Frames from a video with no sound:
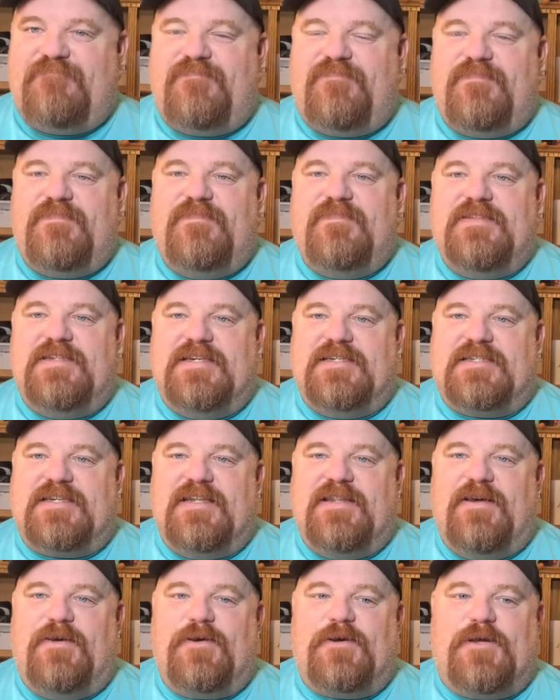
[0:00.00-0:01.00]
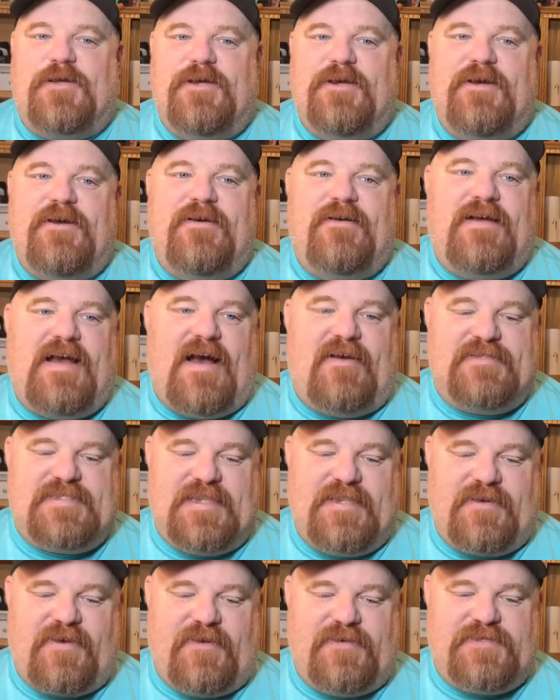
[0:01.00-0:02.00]
a little clue. I was in
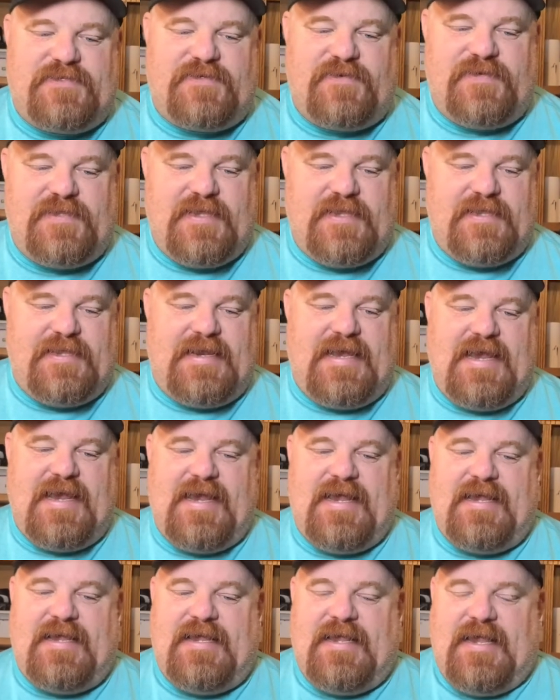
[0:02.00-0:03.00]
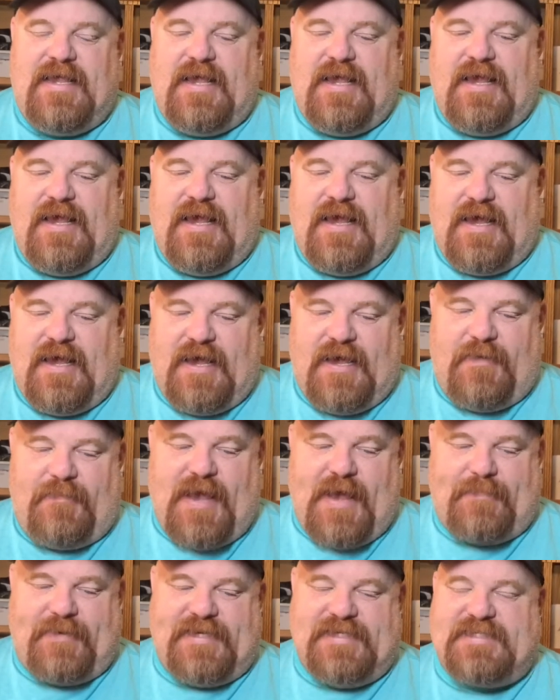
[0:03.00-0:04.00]
the grocery store the other day,
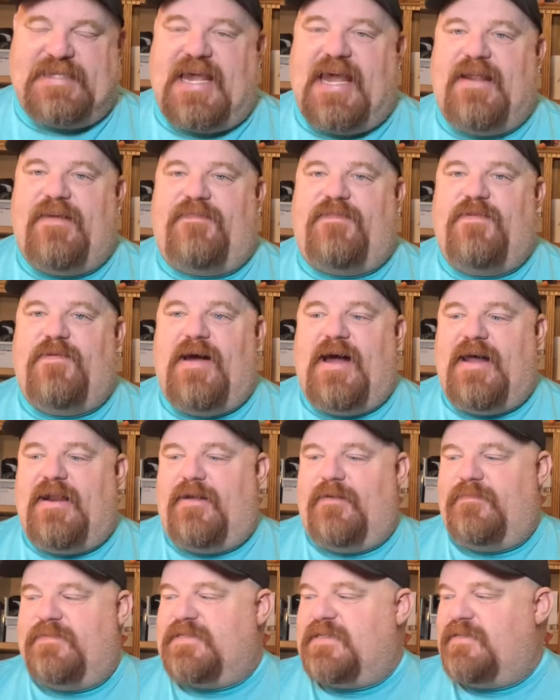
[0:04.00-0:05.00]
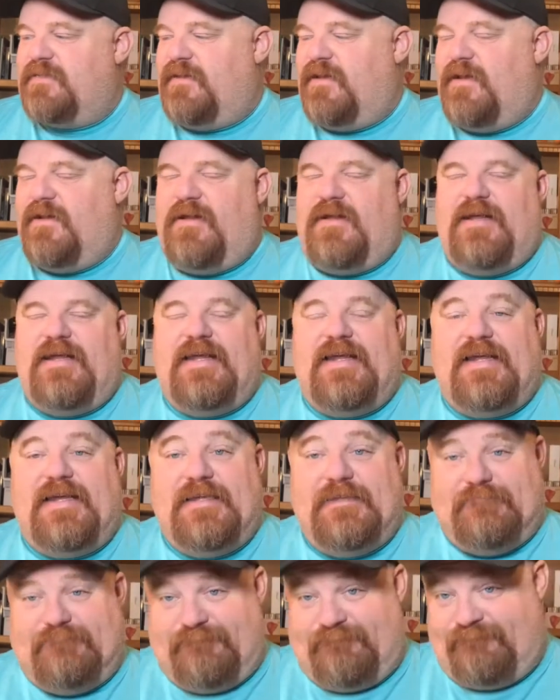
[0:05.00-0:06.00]
happened to scan a few items,
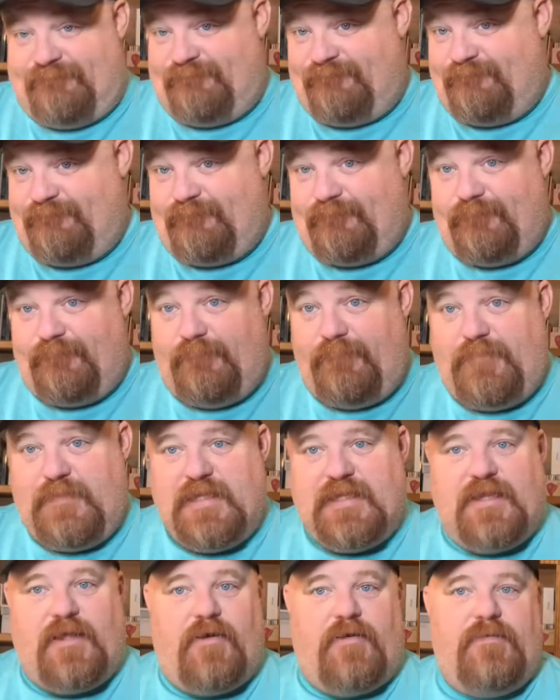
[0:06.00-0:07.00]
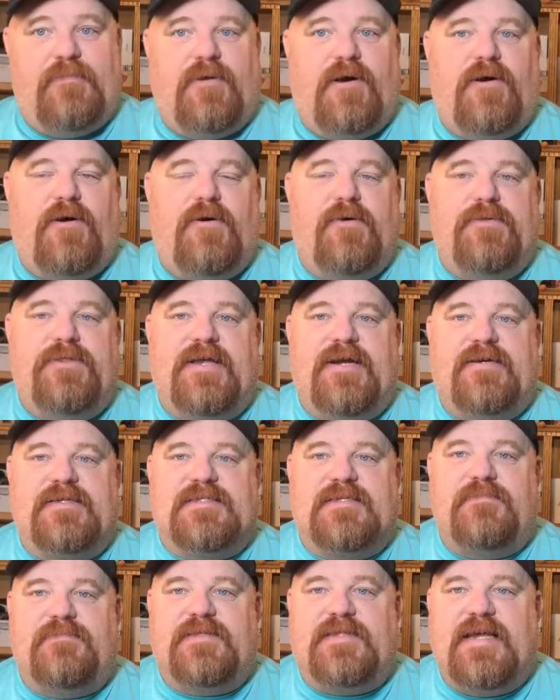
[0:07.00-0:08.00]
and lo and behold, there's
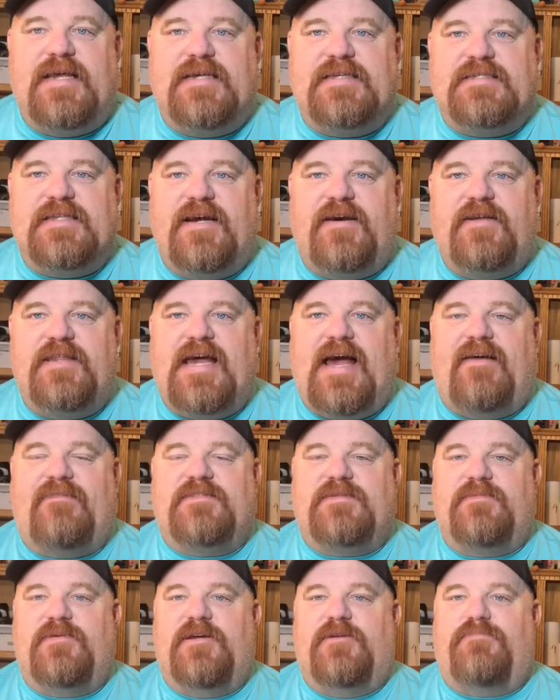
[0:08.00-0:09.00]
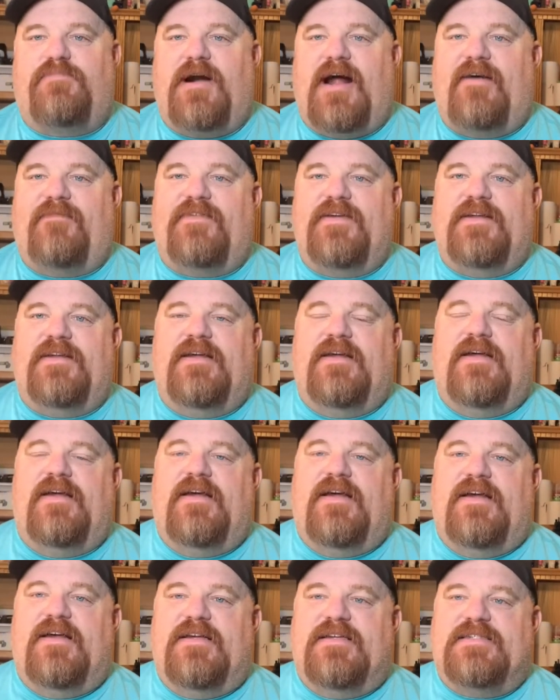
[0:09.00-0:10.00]
some things there that have some good profit.
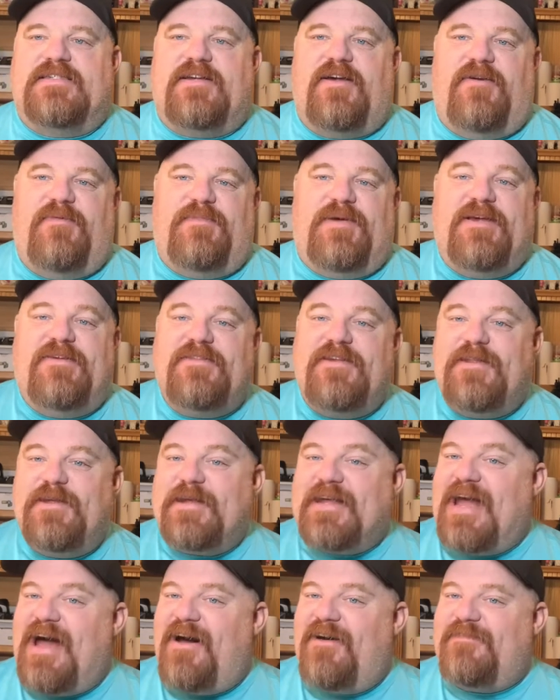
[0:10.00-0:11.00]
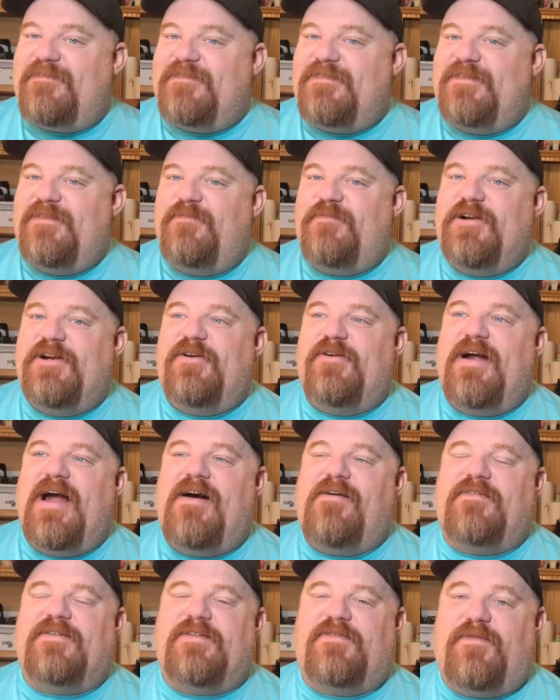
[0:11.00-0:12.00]
So be on the lookout when you're
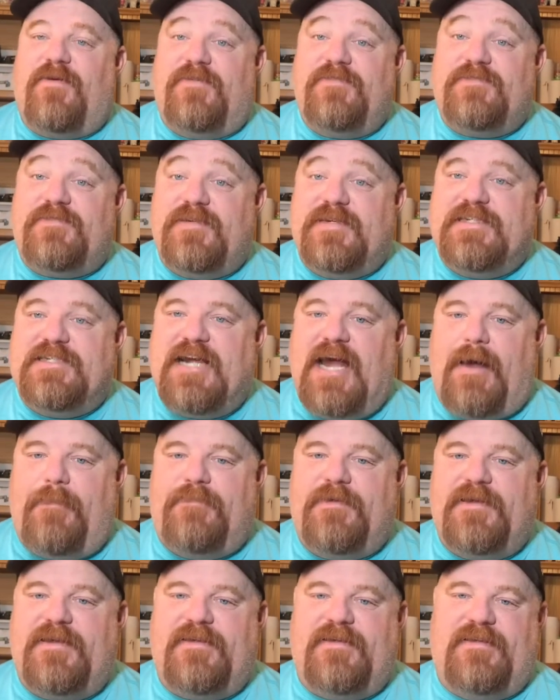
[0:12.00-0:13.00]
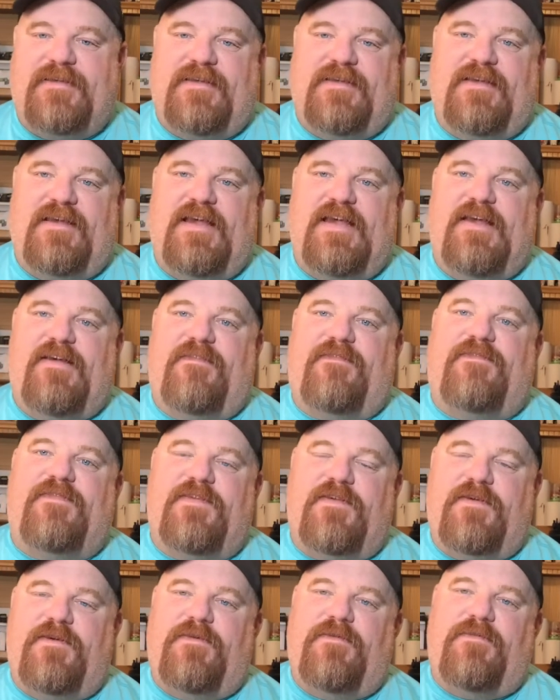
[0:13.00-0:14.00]
out grocery shopping. If
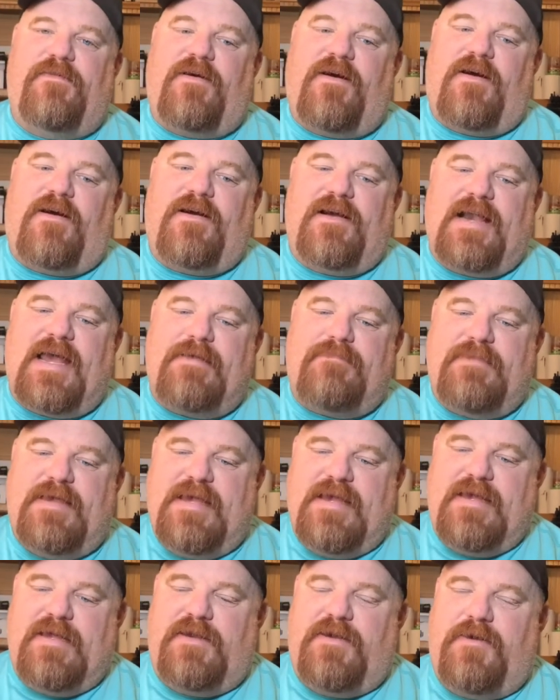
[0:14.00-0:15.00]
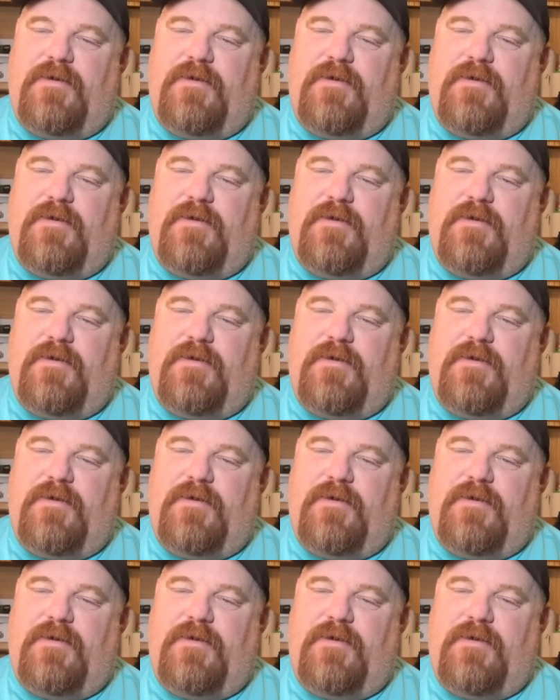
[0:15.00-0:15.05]
you are like me and you're a